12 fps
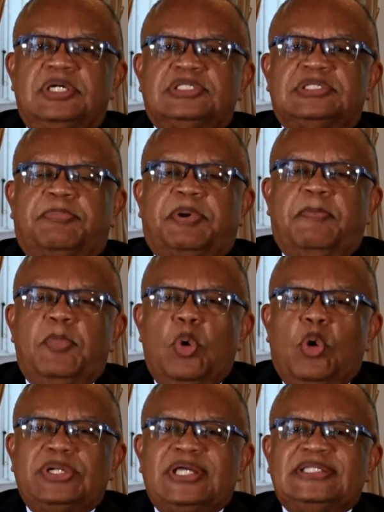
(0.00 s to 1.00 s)
to
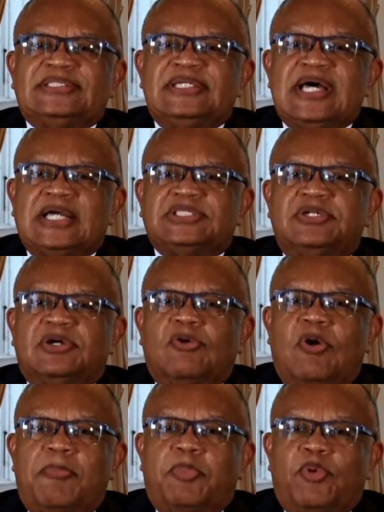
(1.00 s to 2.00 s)
promote international
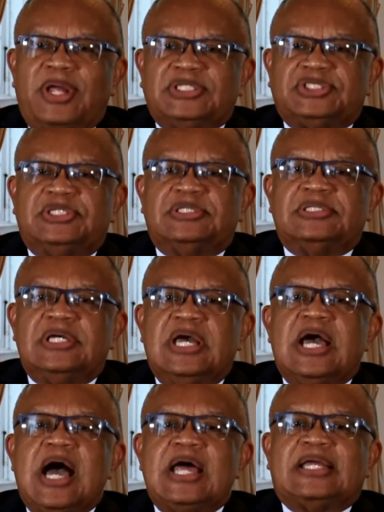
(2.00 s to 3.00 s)
cooperation
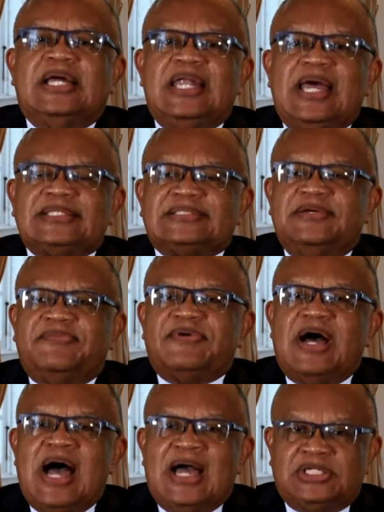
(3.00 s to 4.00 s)
and collective
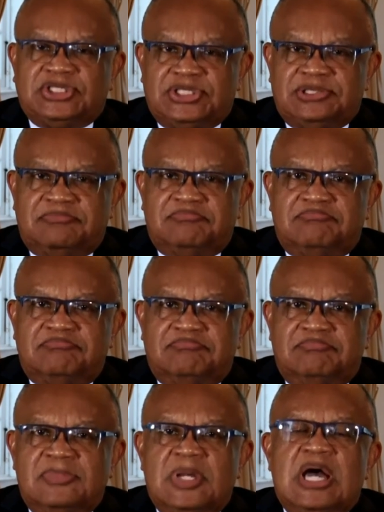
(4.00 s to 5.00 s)
action.
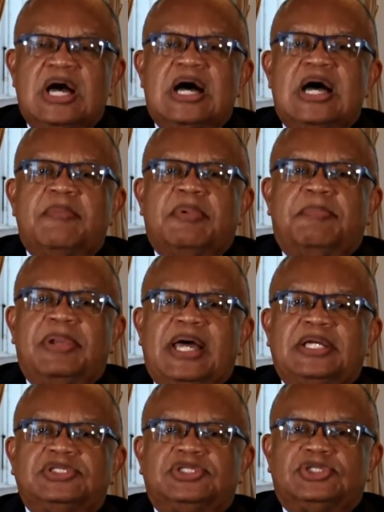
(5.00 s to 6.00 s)
I am
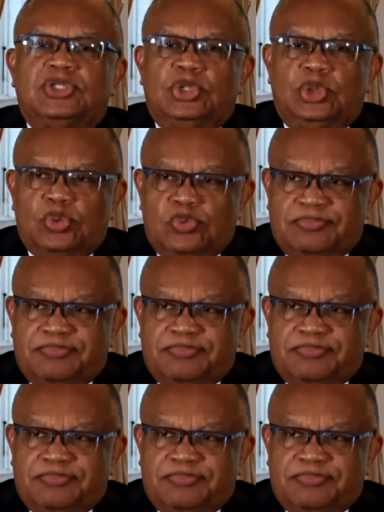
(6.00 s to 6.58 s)
obliged to you.